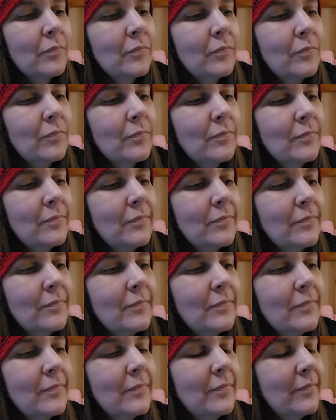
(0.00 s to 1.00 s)

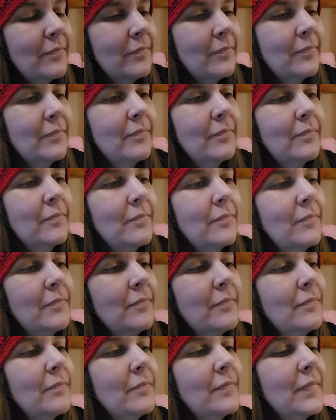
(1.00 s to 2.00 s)

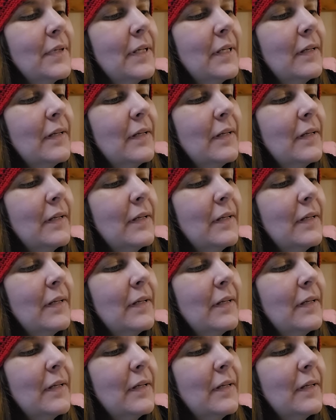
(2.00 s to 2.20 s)
[no speech]